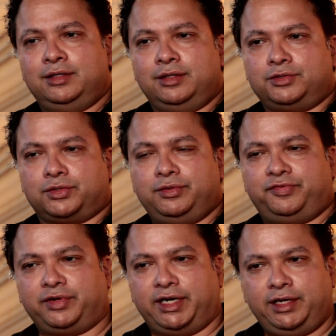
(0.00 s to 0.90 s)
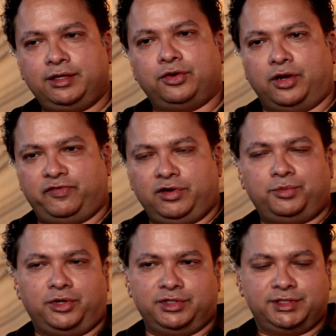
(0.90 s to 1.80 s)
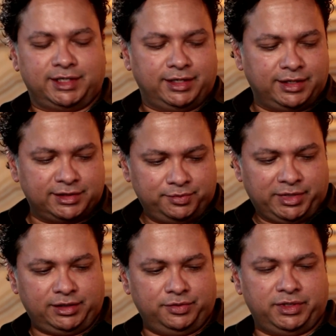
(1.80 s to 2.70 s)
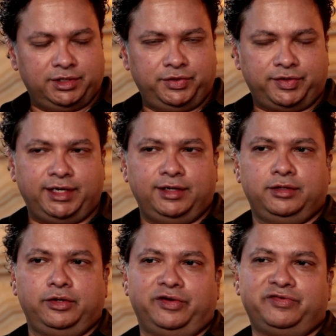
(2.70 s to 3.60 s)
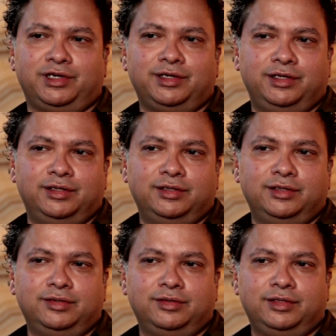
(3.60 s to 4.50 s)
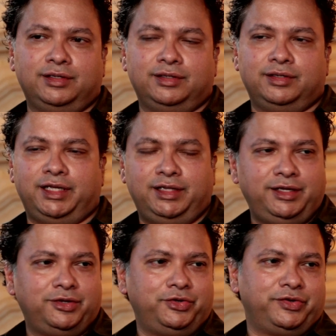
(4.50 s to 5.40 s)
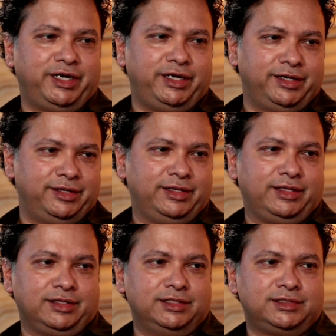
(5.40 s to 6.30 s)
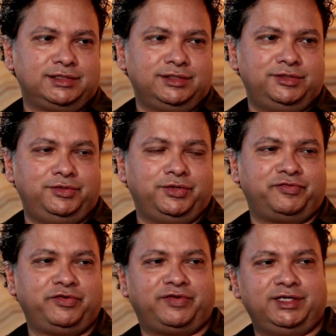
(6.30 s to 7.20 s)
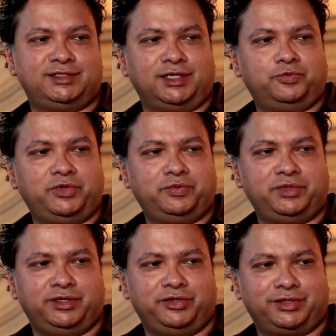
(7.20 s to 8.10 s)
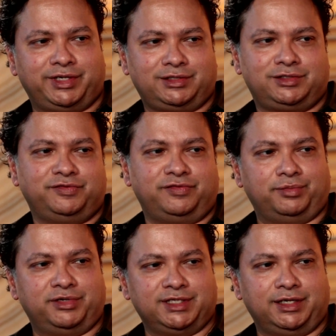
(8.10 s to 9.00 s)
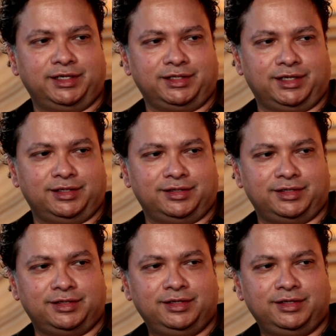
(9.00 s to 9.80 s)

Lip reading: So if you're writing a novel about this, and it doesn't matter whether you're writing the novel in Hindi or you're writing it in English, you have to find some way within your text of representing that, right?